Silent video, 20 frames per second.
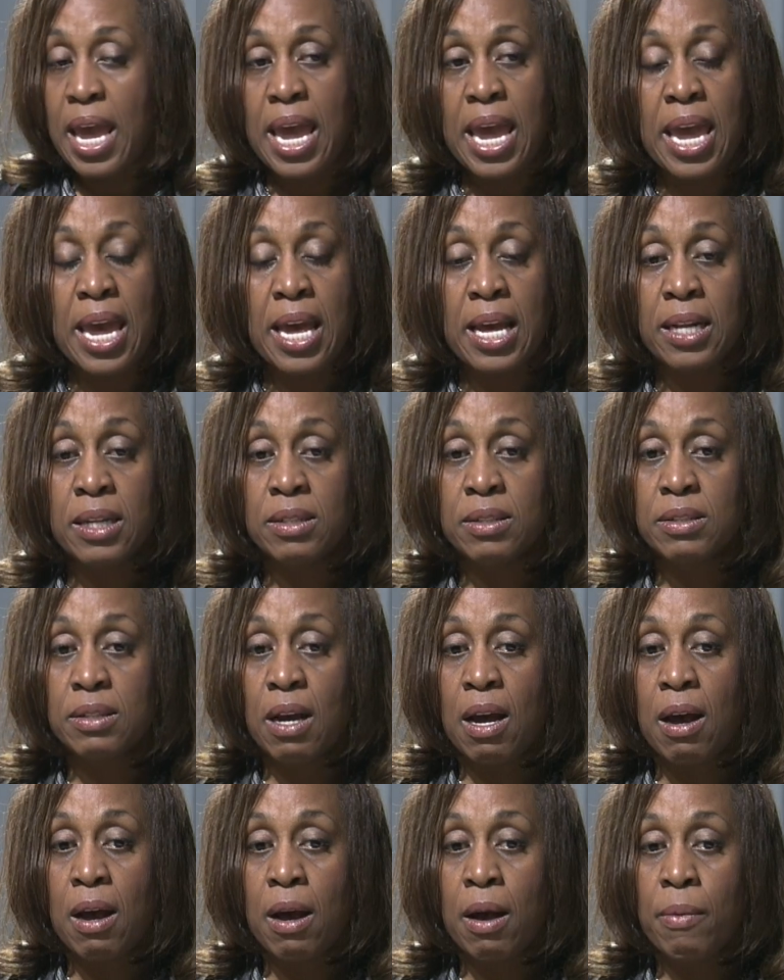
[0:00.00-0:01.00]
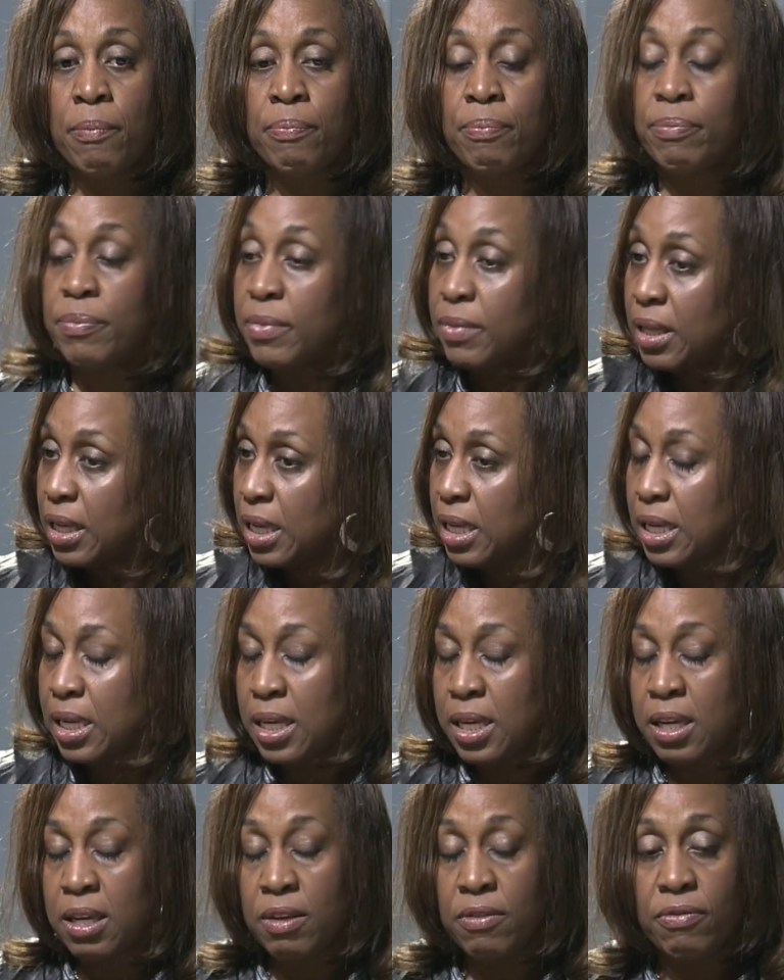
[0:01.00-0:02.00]
And um,
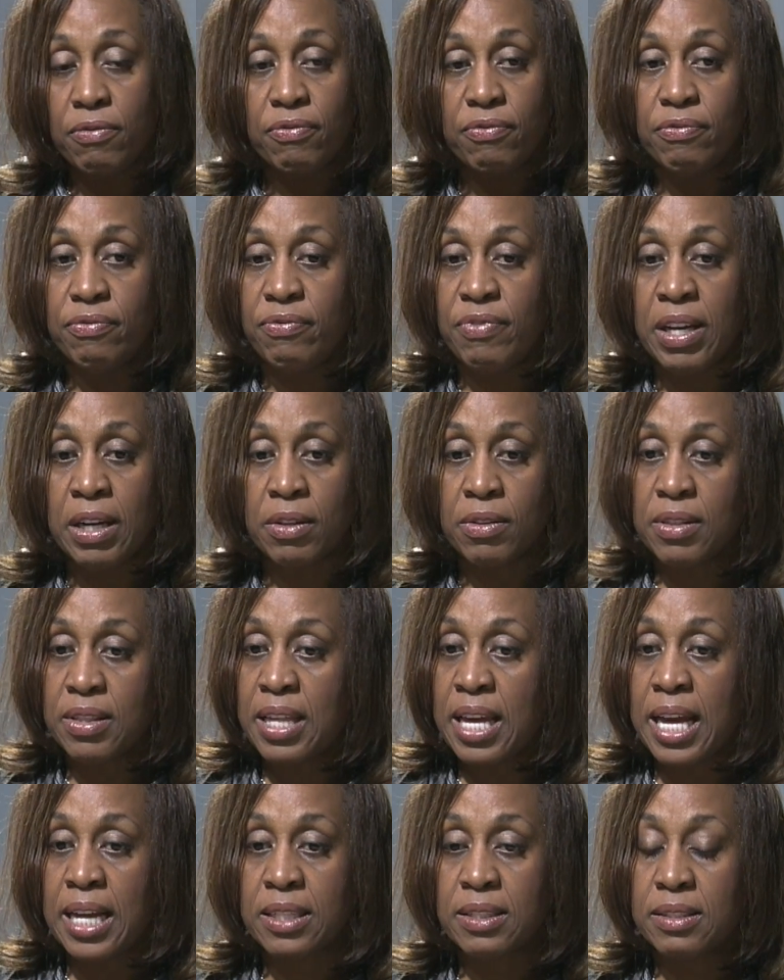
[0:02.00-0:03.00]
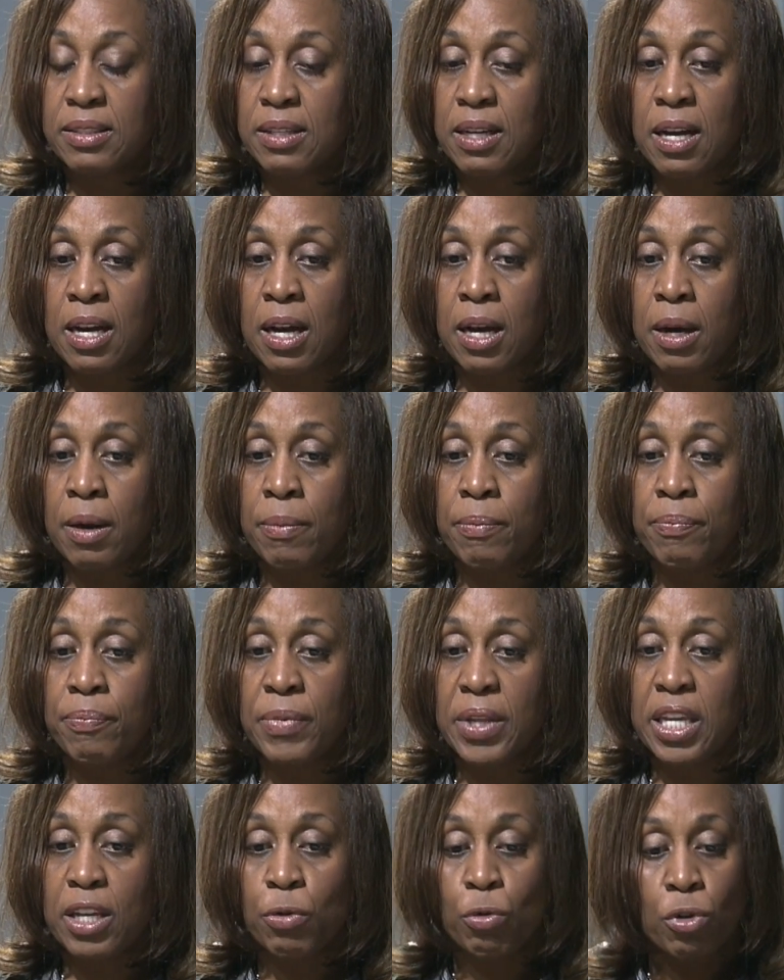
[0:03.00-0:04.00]
he felt that um,
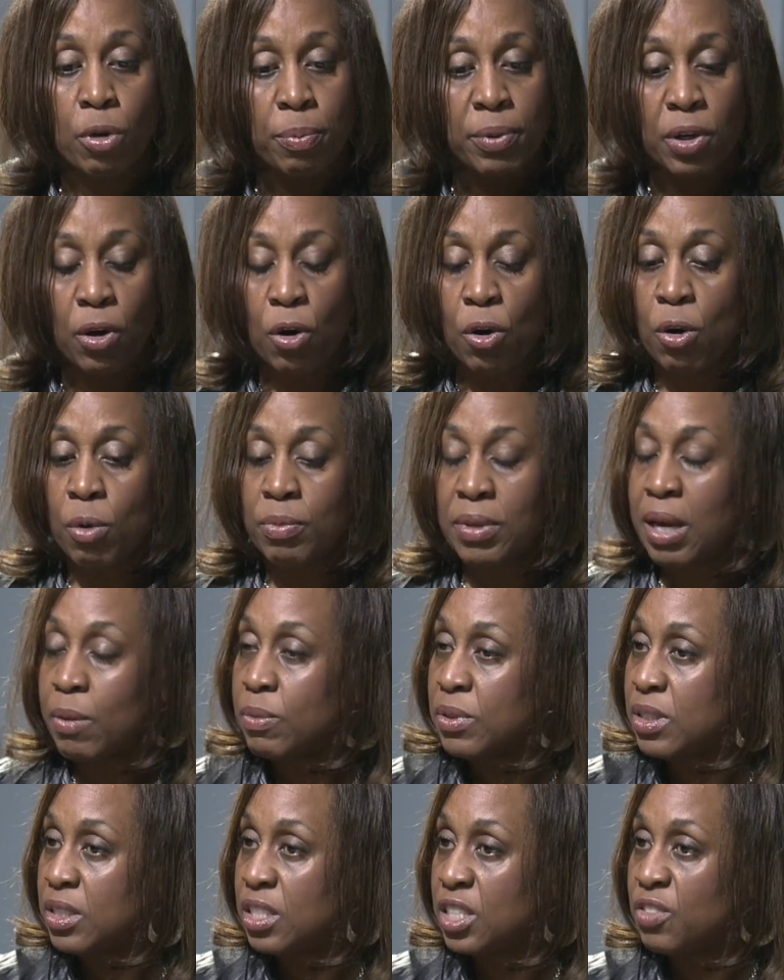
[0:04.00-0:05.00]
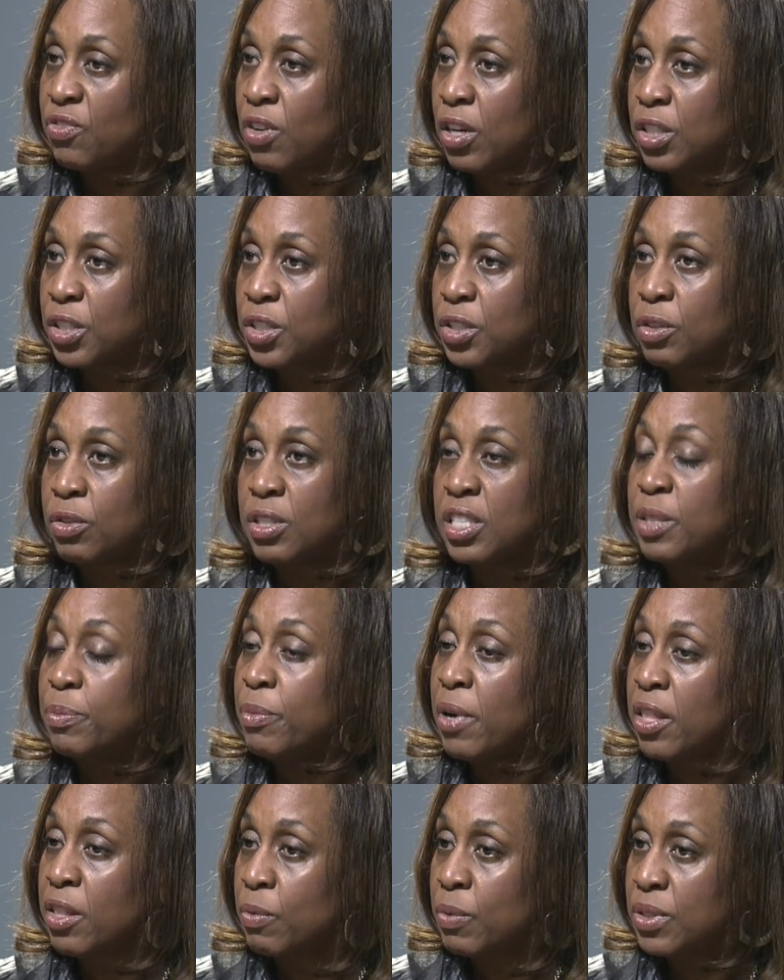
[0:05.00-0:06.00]
he grew up in a home that was dysfunctional. His
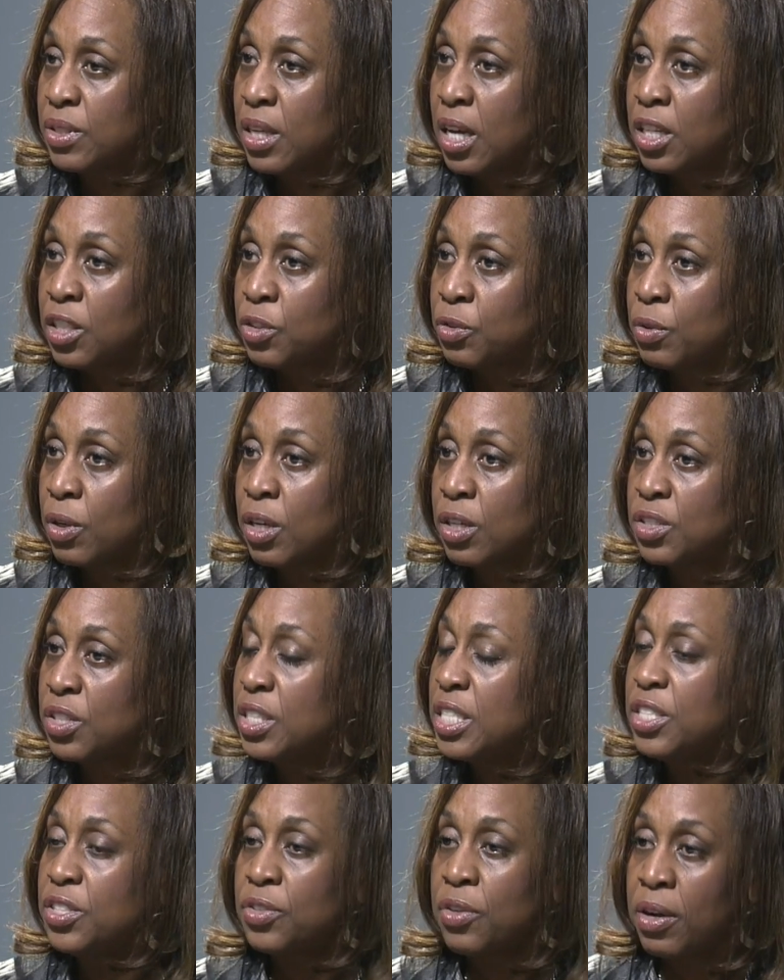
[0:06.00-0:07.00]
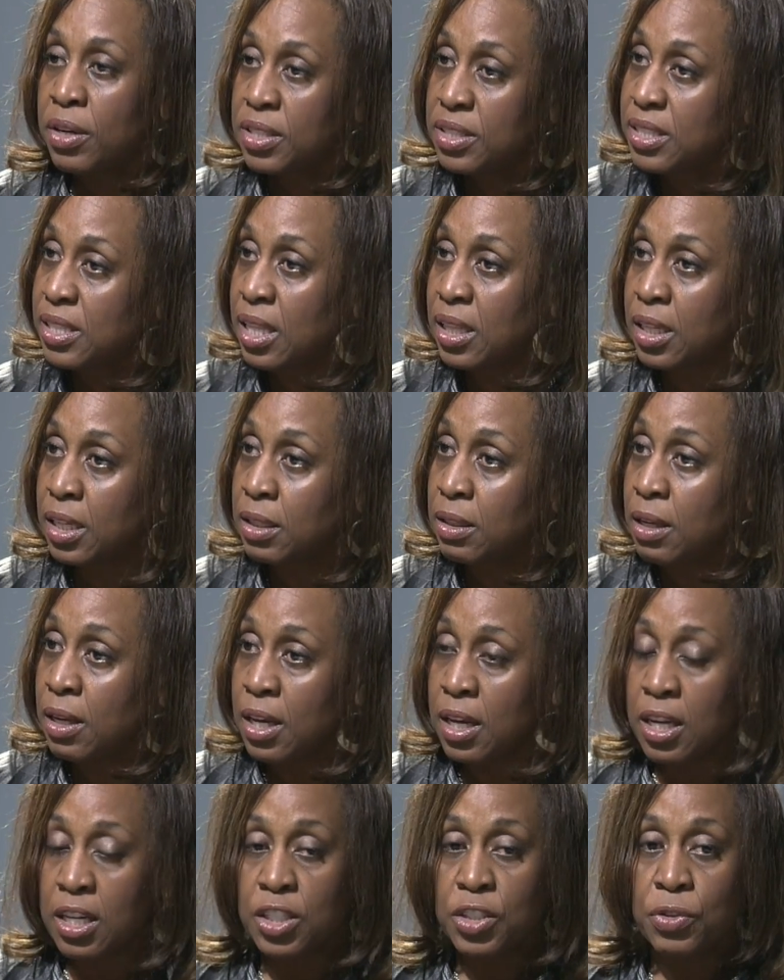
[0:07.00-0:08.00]
mother was on drugs, and he started selling
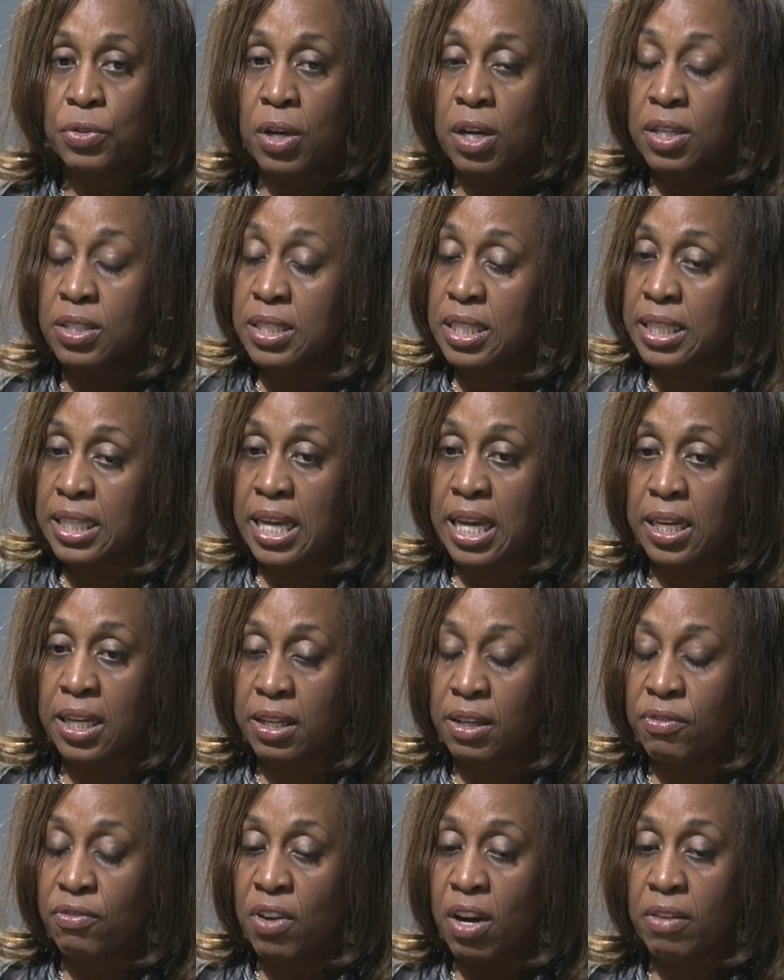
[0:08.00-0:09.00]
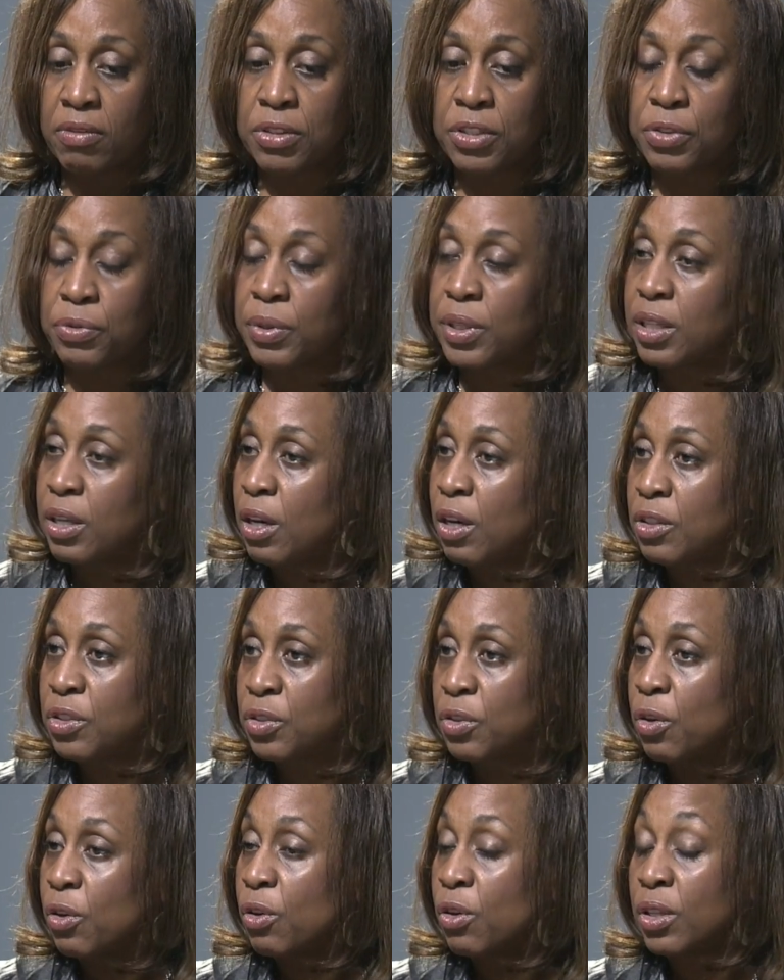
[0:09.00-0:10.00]
drugs and getting involved in street
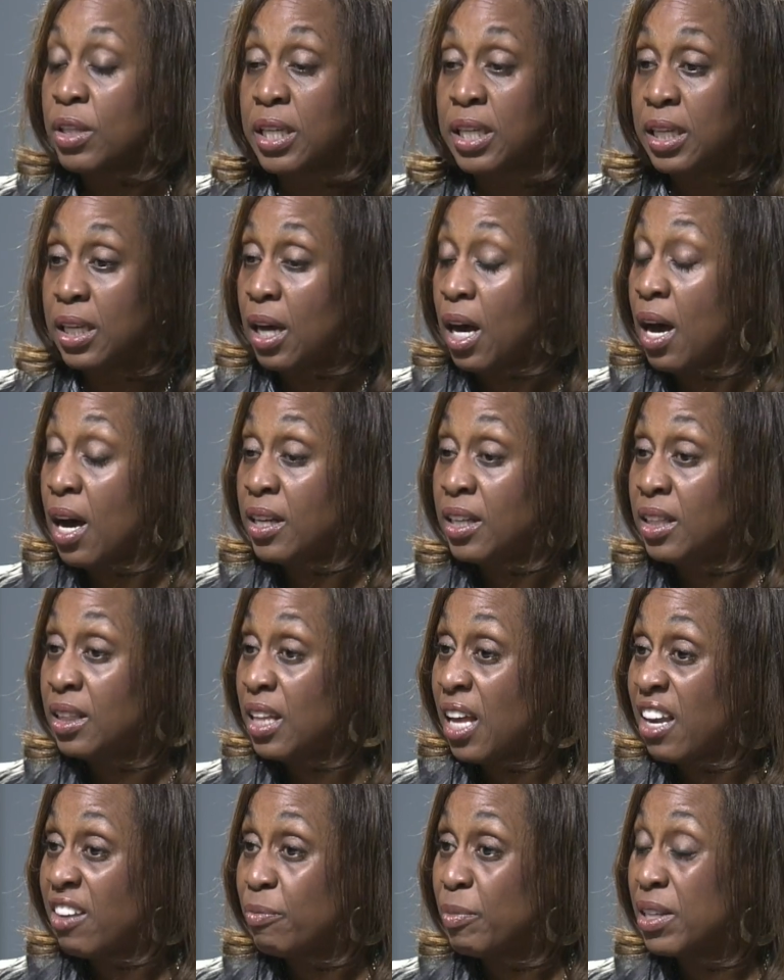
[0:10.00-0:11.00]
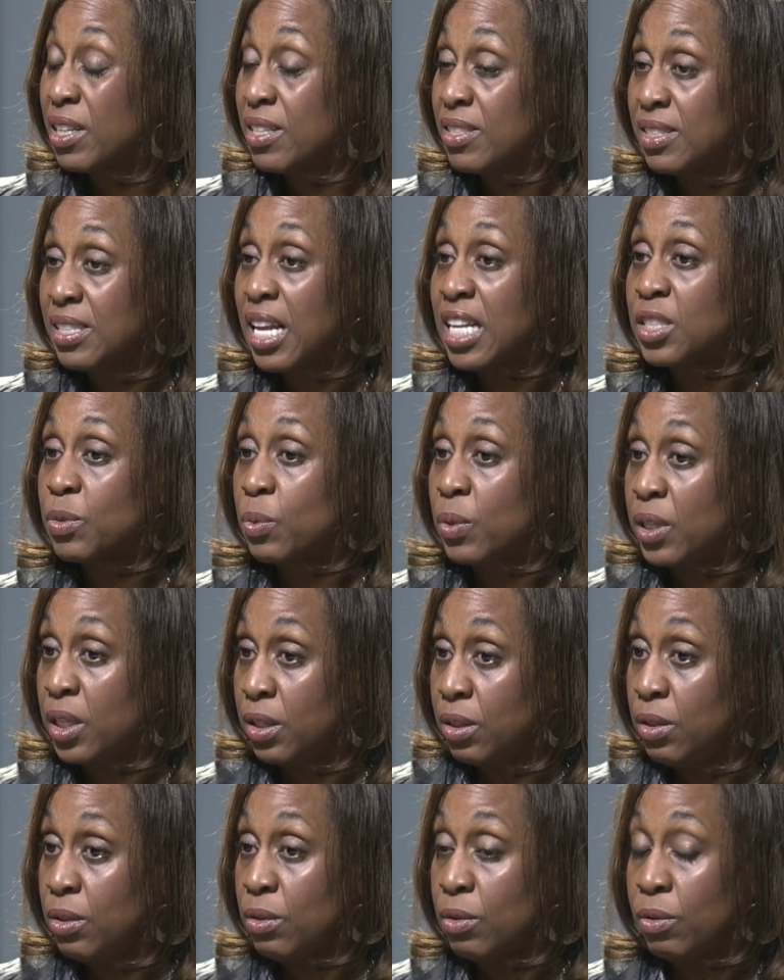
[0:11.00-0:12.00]
culture early on in life because that's what he
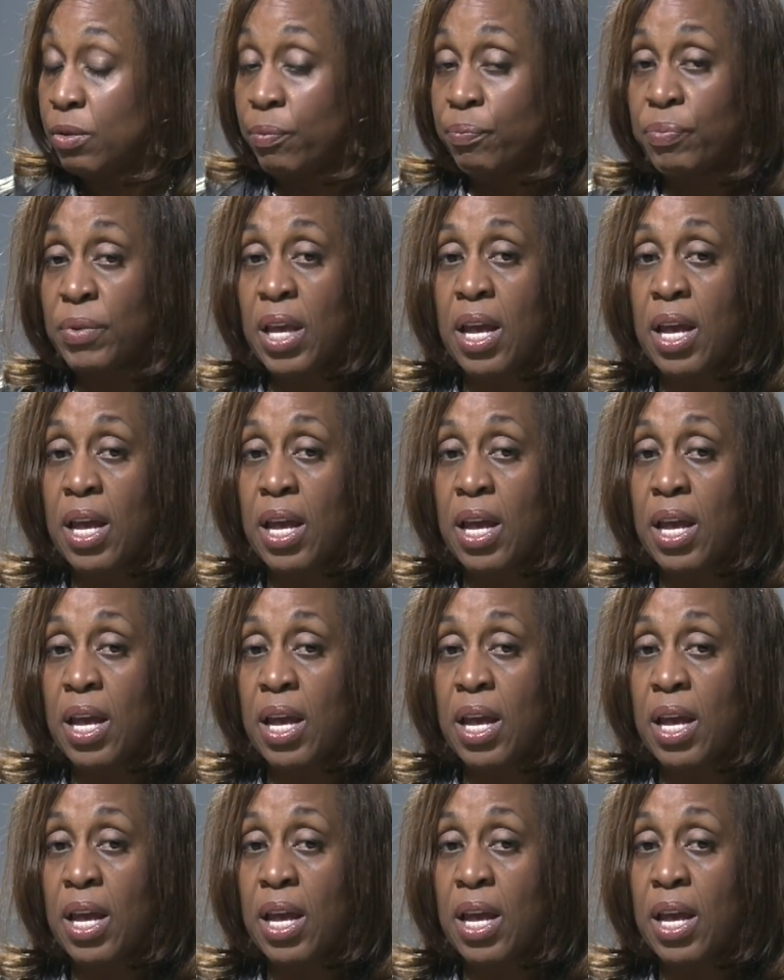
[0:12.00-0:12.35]
knew.